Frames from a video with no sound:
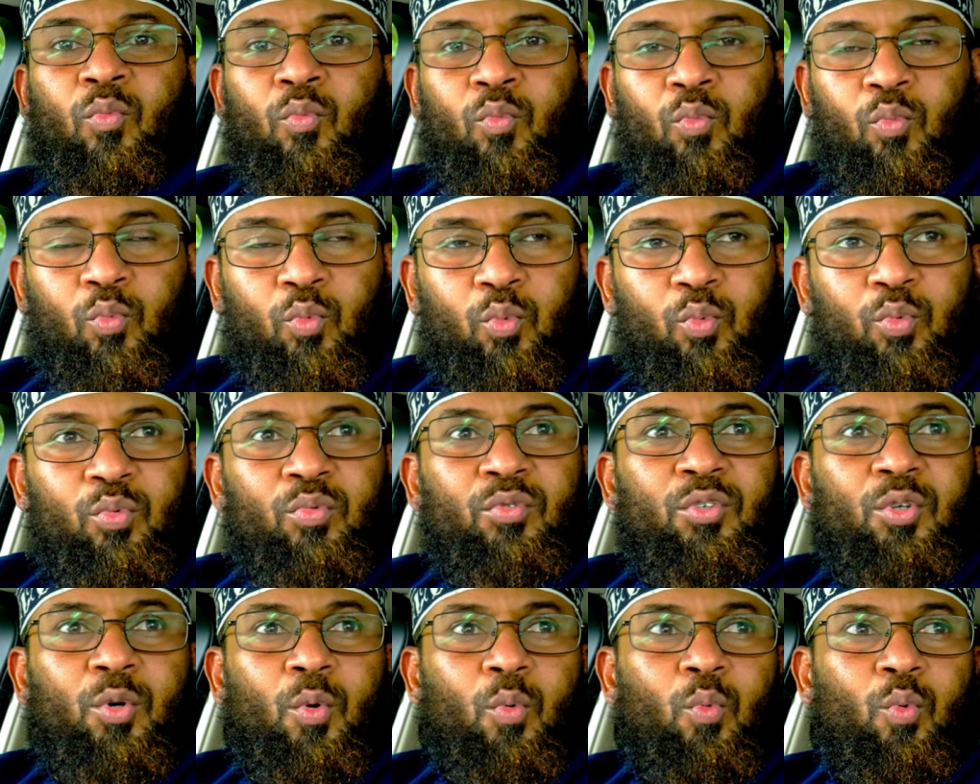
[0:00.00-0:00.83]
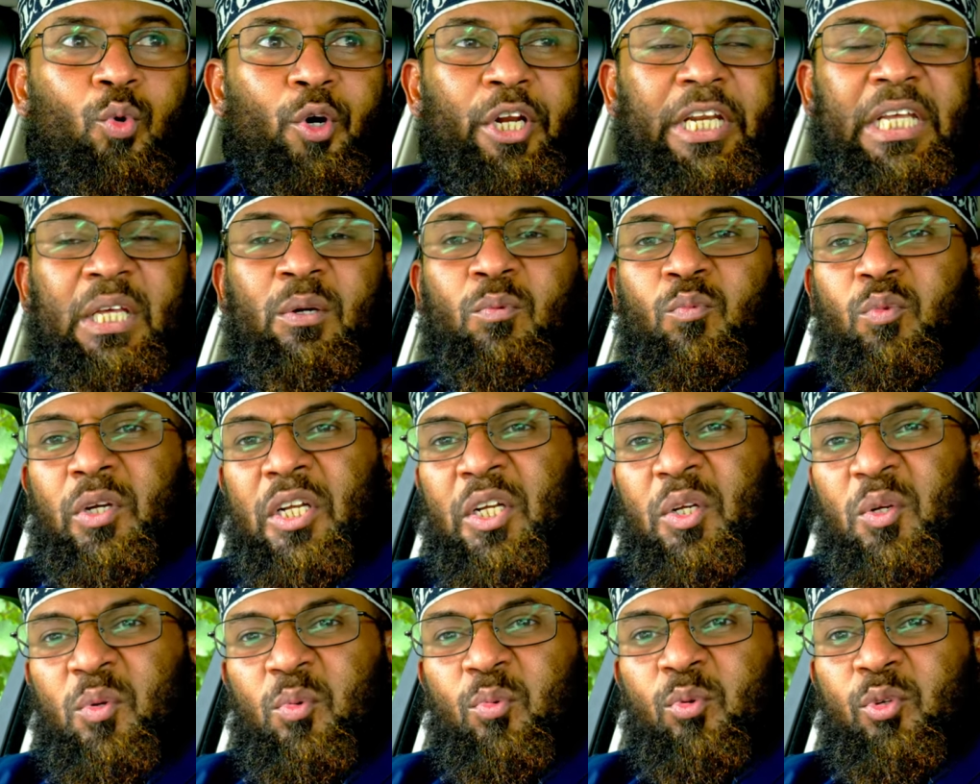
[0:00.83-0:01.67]
don't worry,
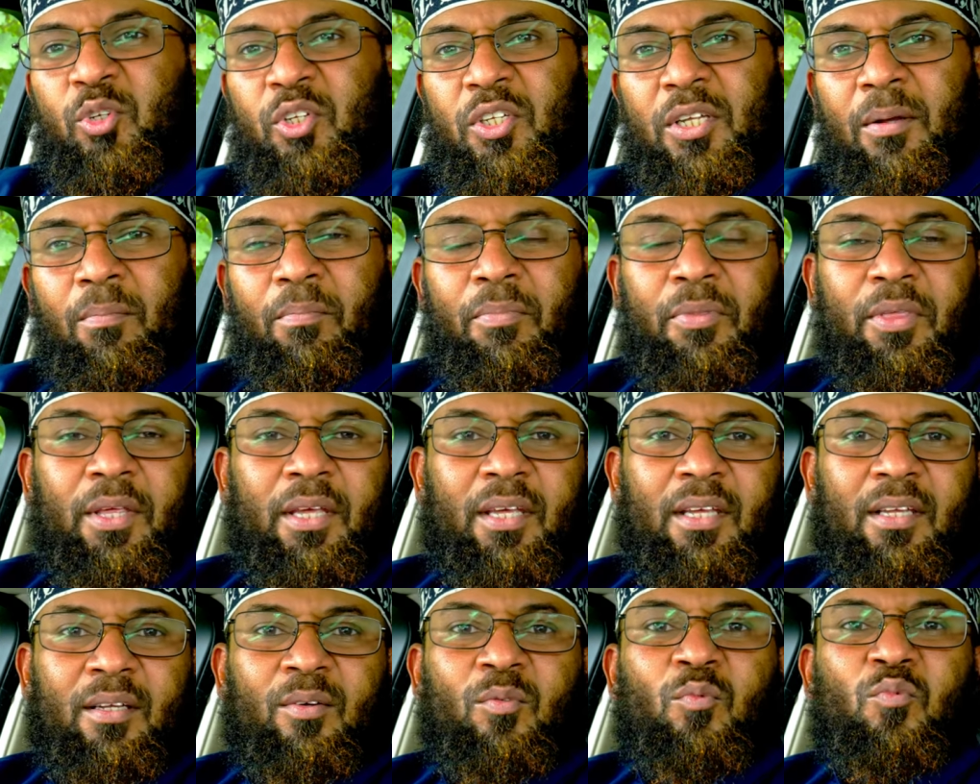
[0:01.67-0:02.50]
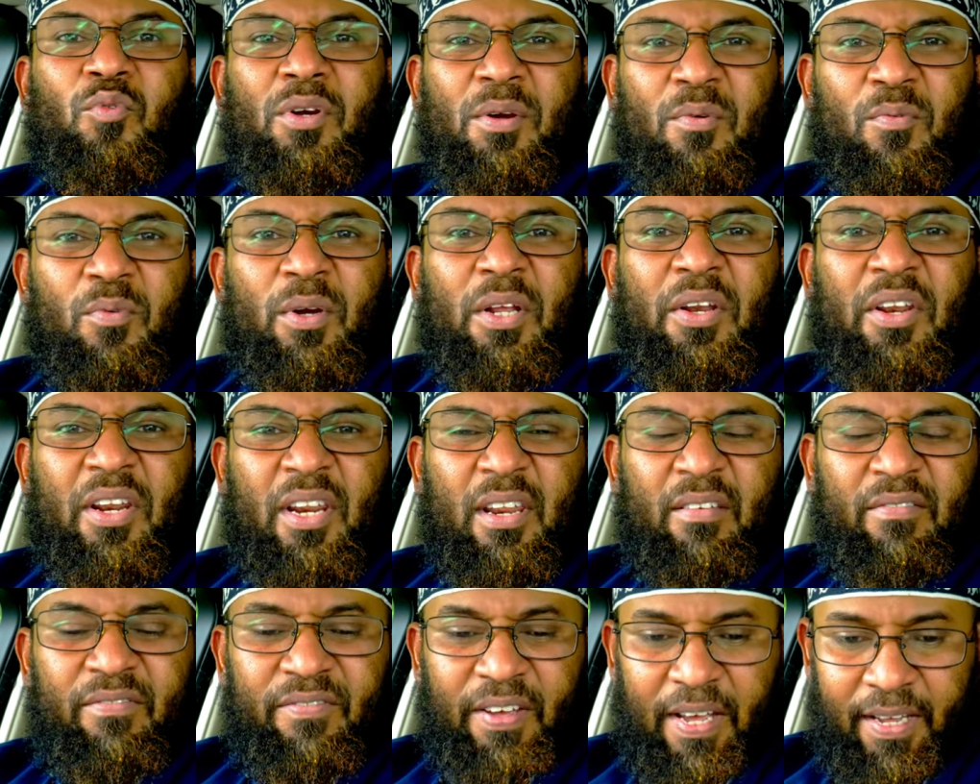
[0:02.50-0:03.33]
we'll do something. We will
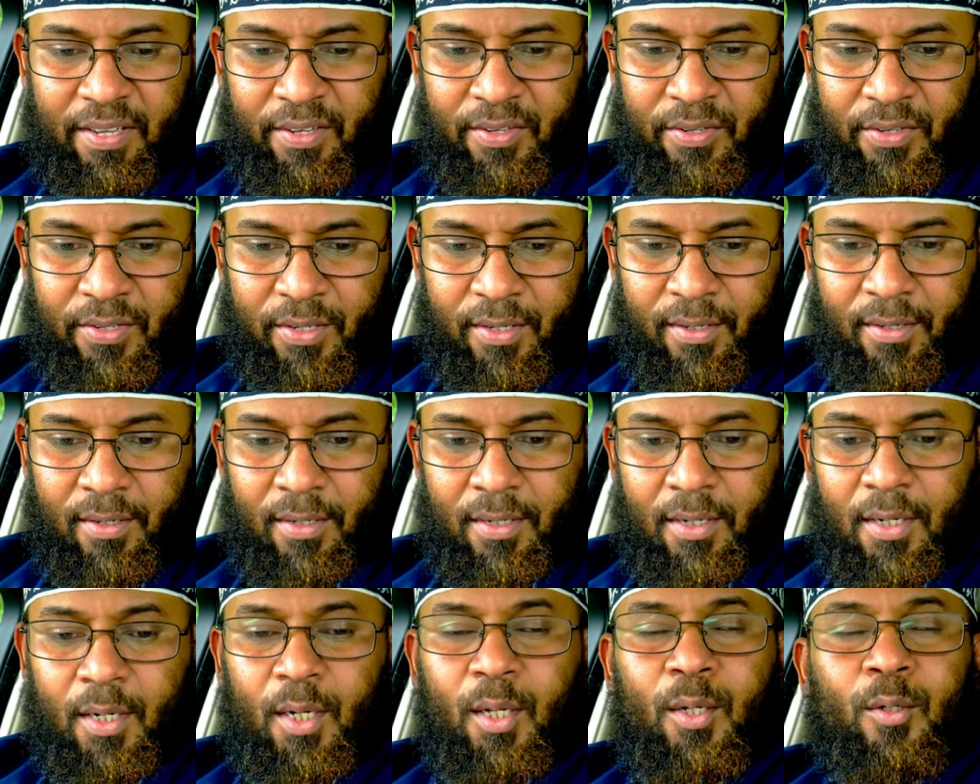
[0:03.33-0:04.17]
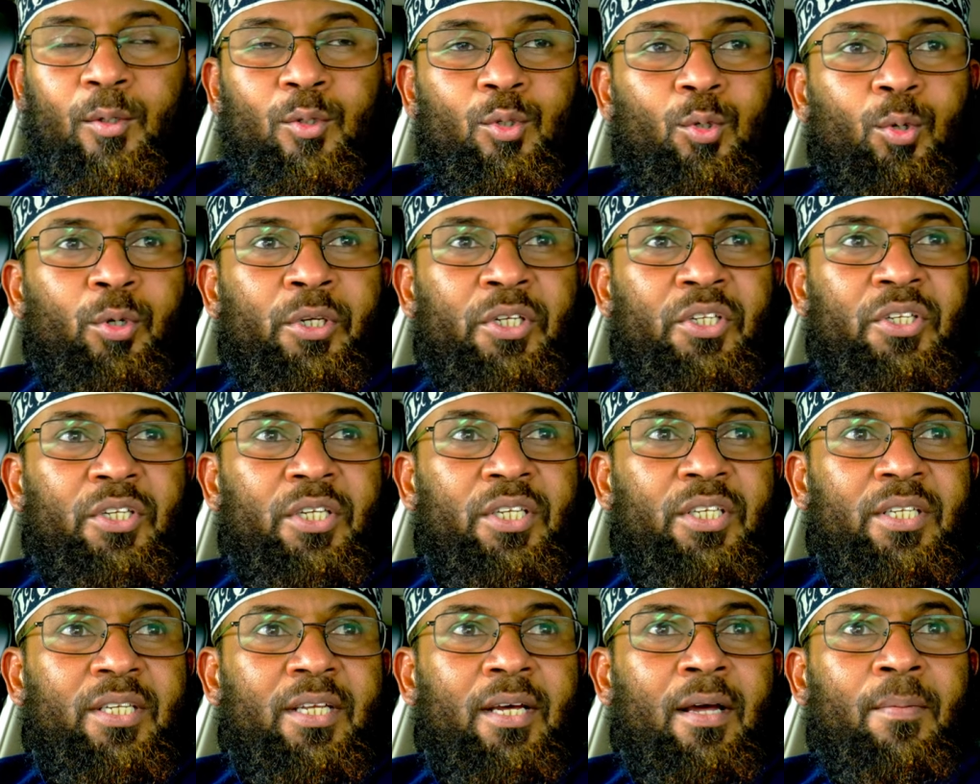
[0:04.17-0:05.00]
revenge. So his
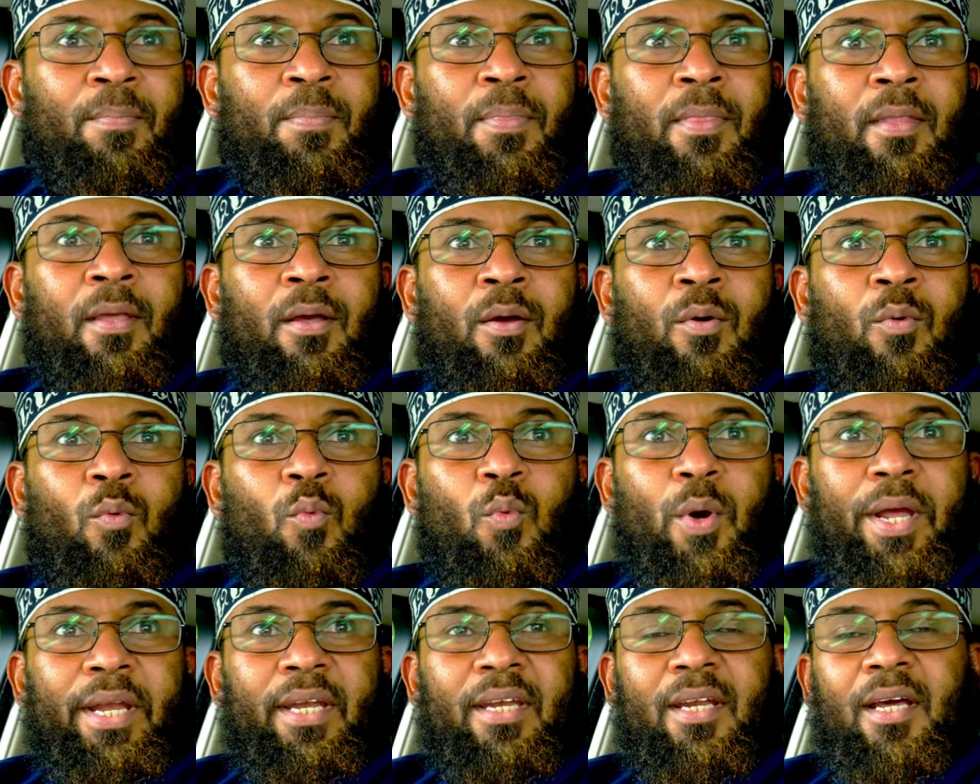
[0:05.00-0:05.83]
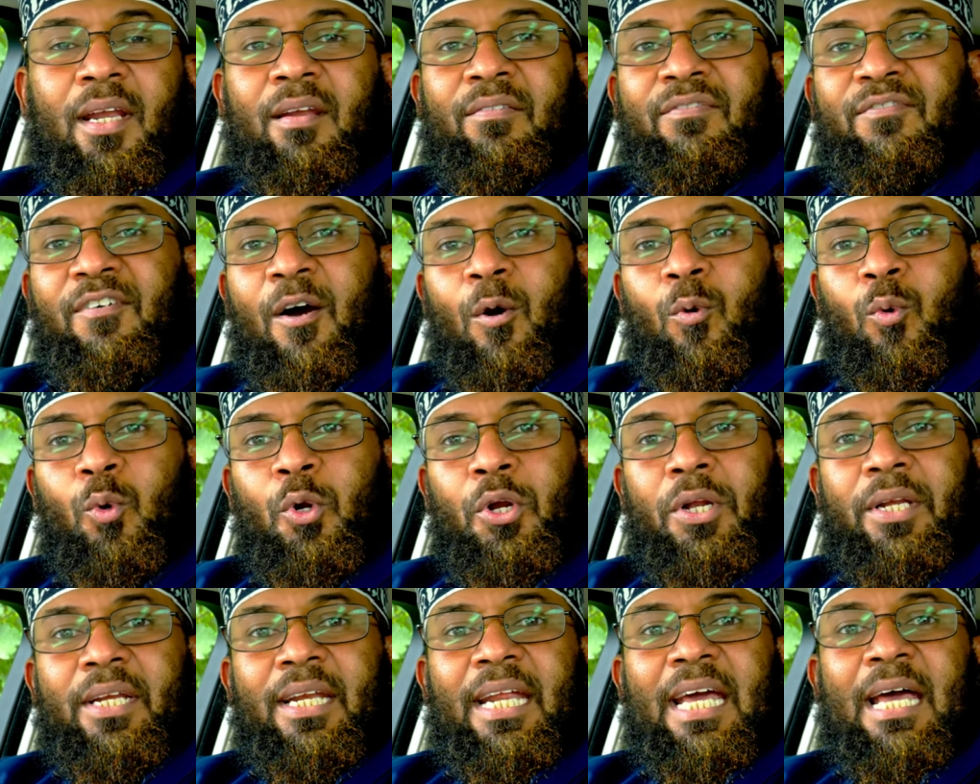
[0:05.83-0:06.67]
sister went and
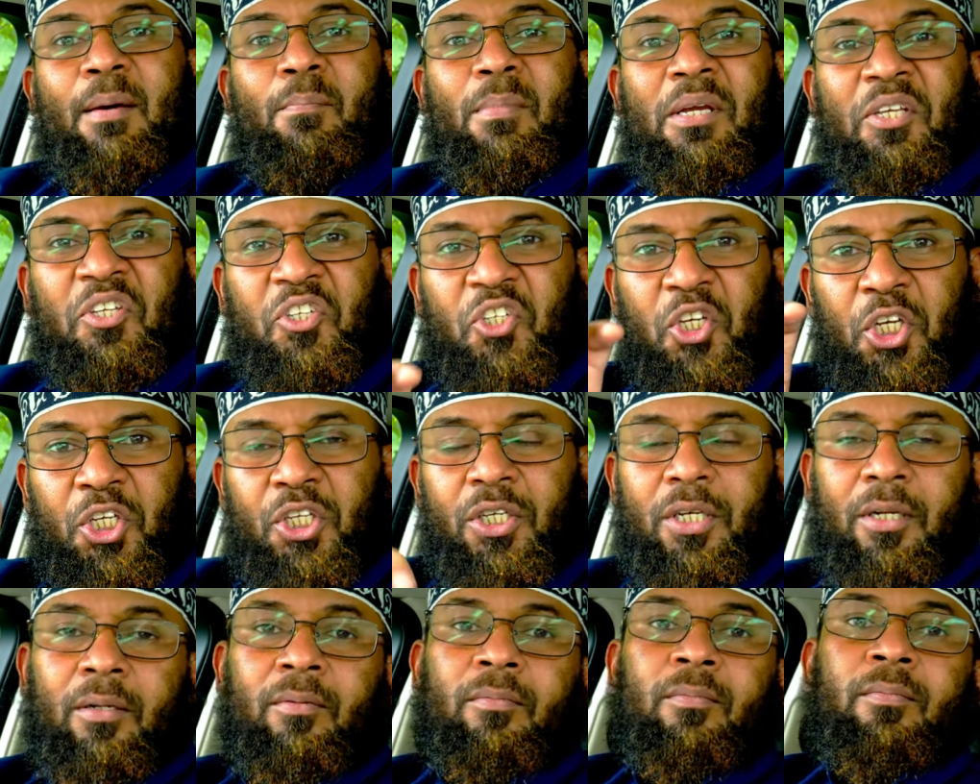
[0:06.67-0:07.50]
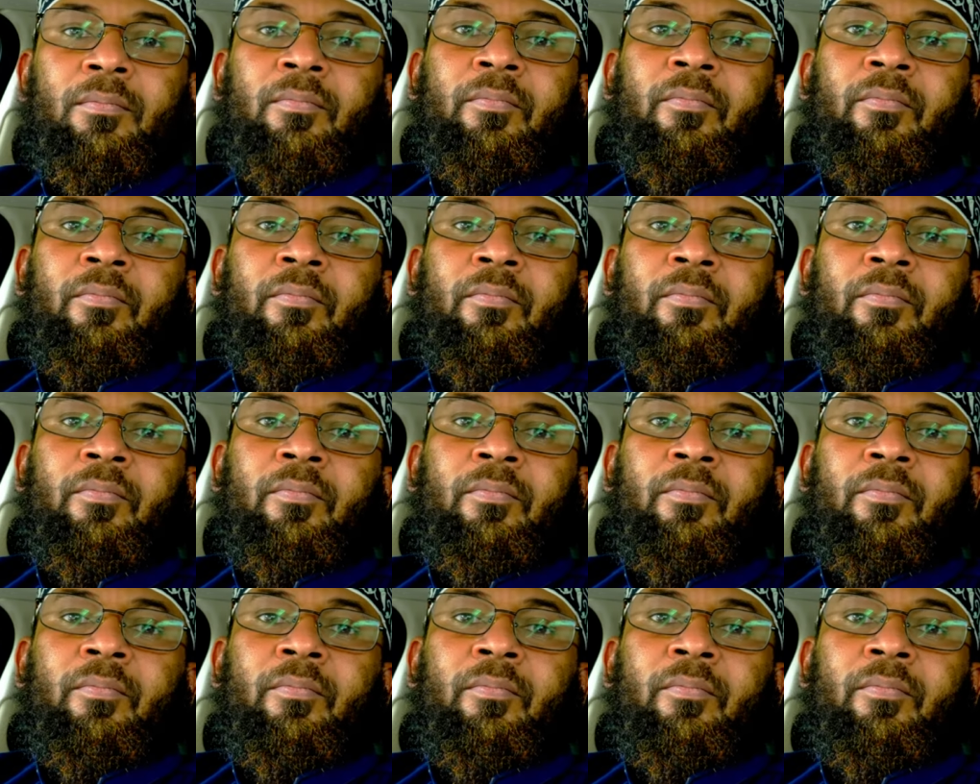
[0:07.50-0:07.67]
found a magician.